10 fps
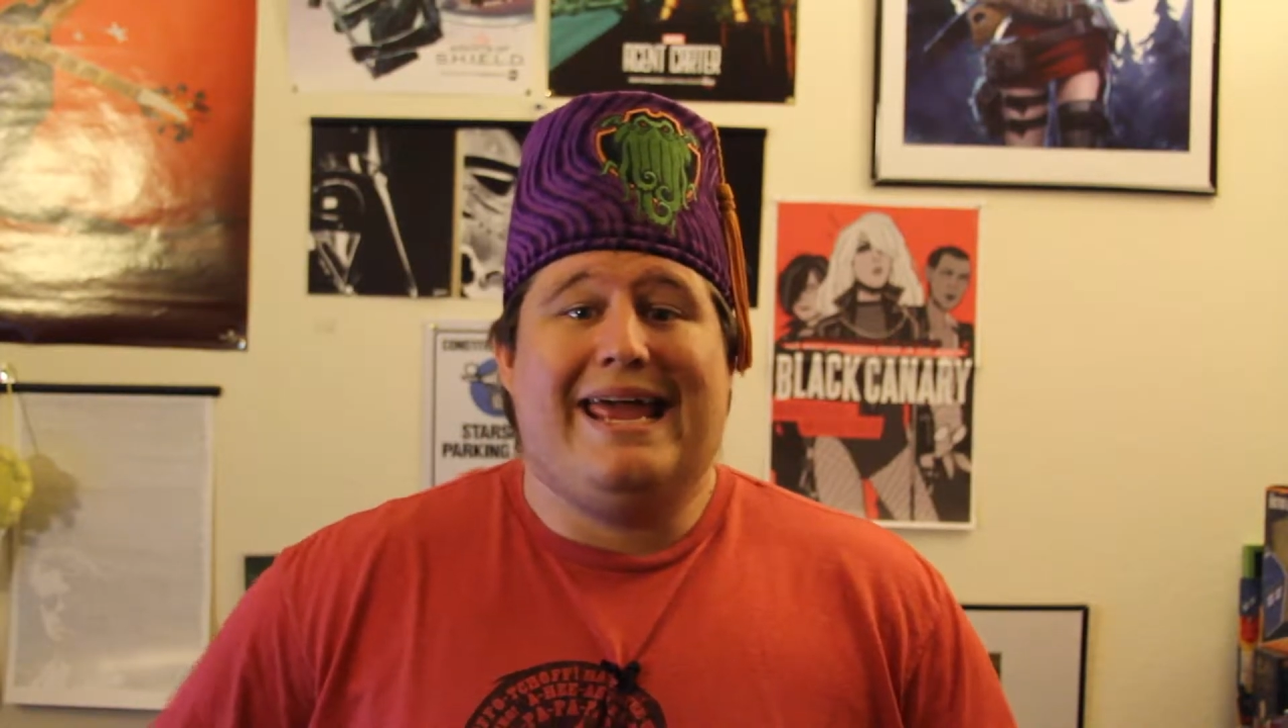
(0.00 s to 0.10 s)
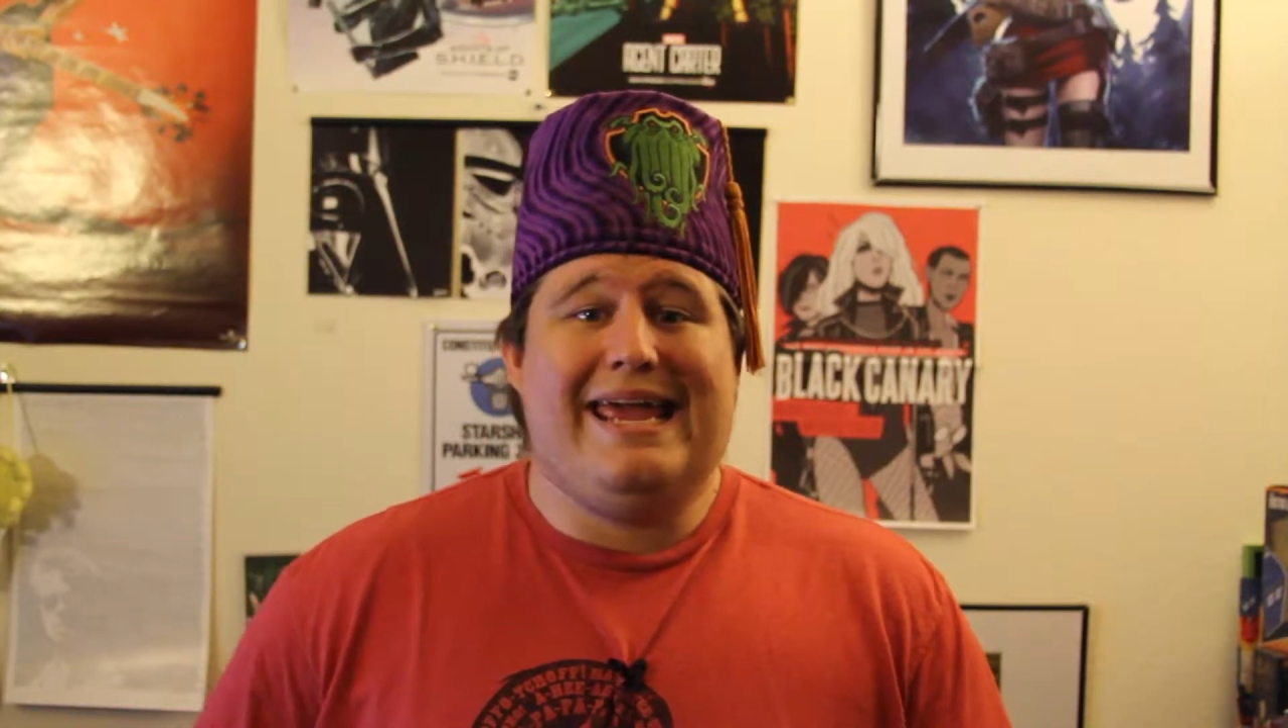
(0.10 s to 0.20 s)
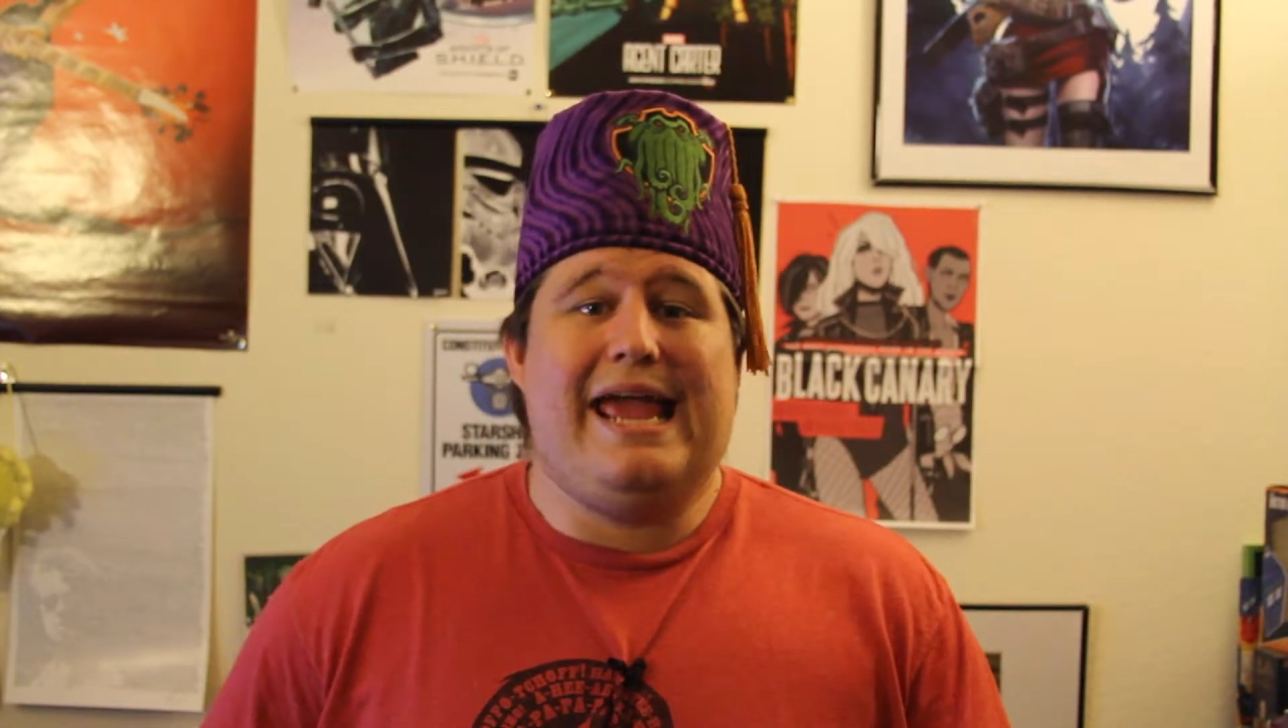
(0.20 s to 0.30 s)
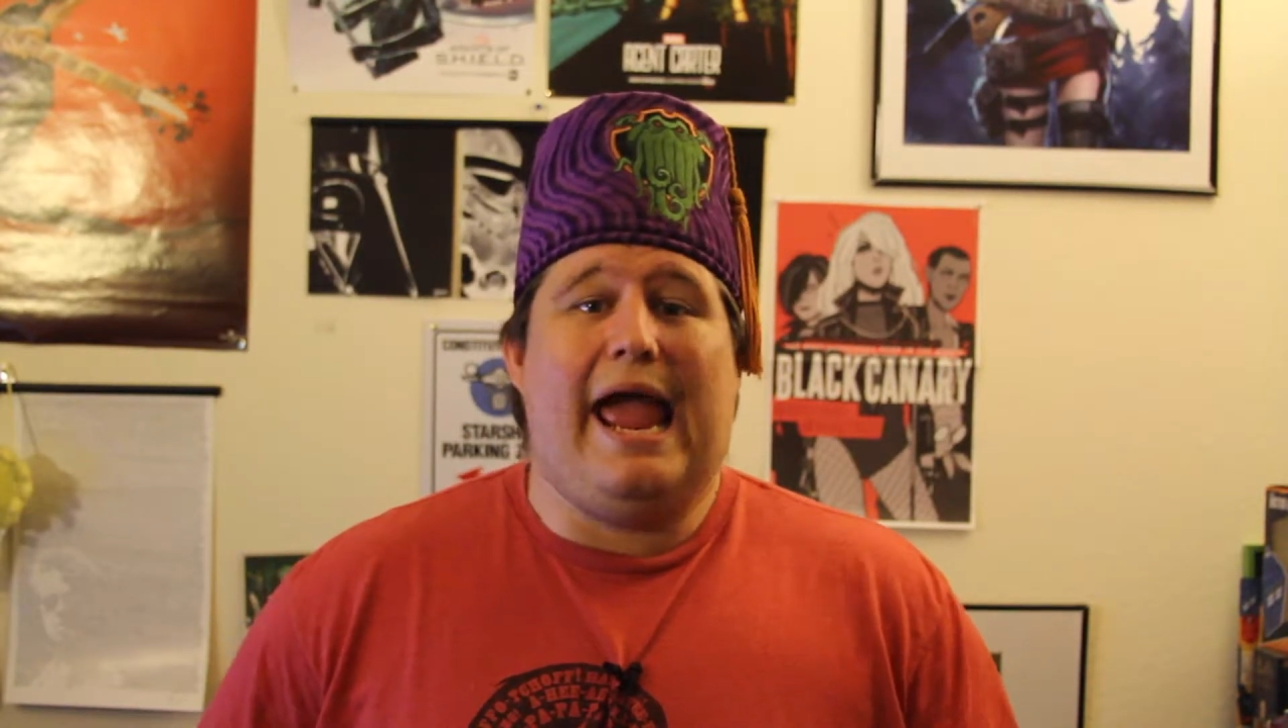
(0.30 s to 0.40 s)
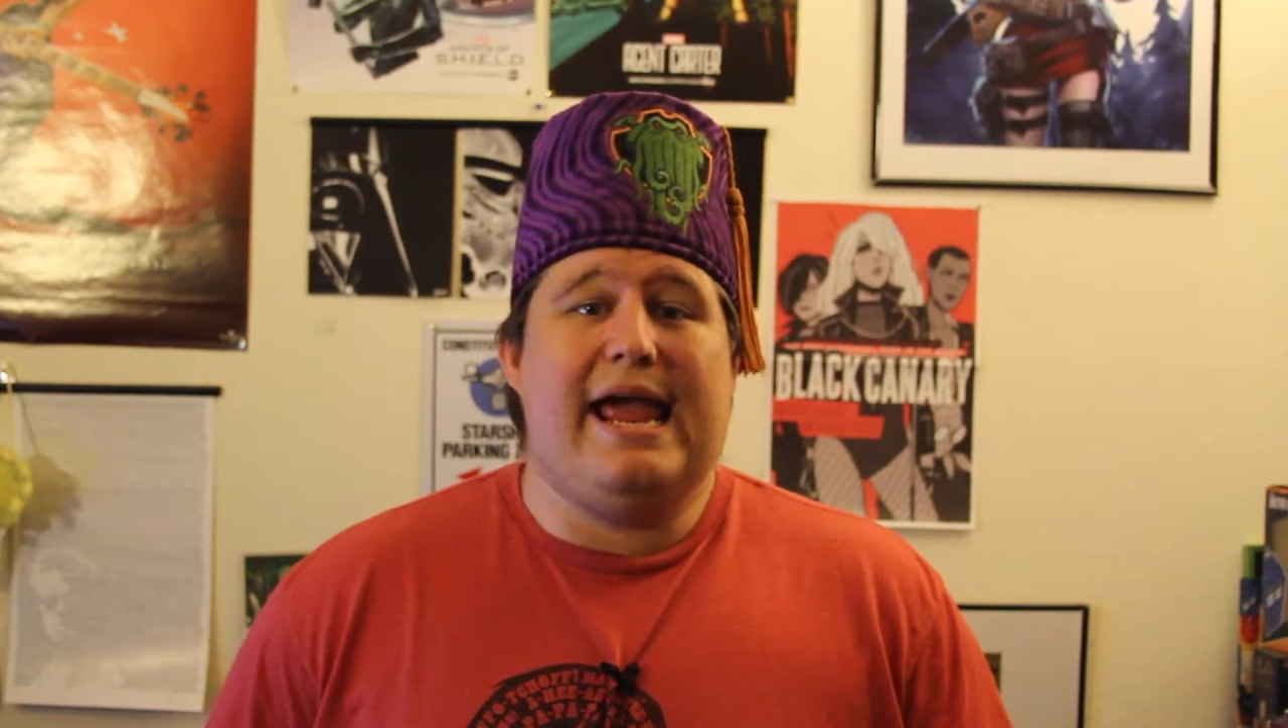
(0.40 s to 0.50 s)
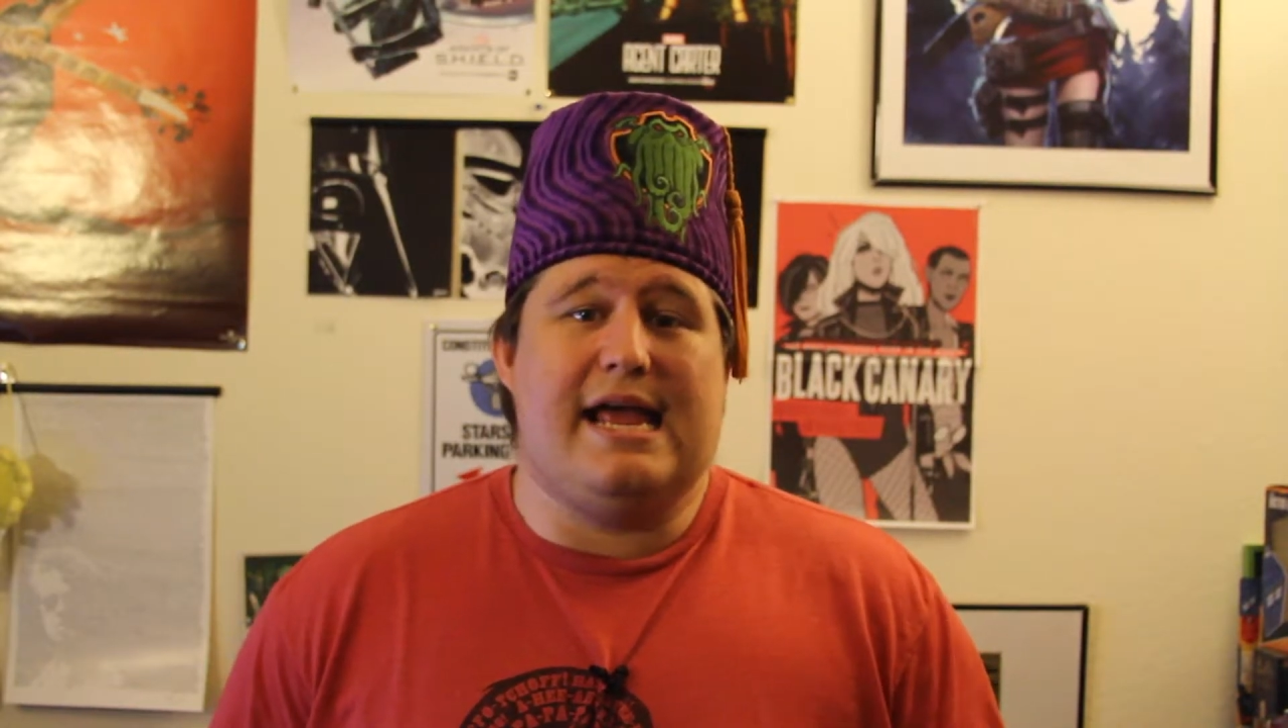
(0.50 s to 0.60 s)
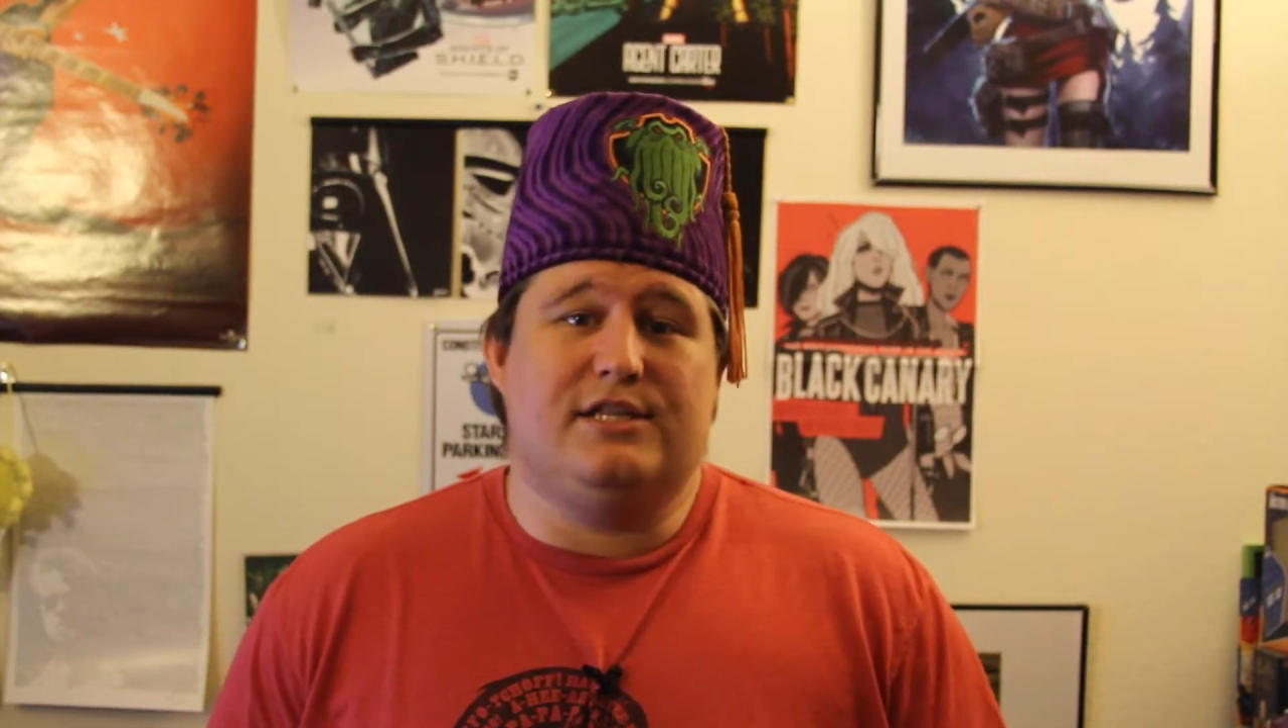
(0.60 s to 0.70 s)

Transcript: E A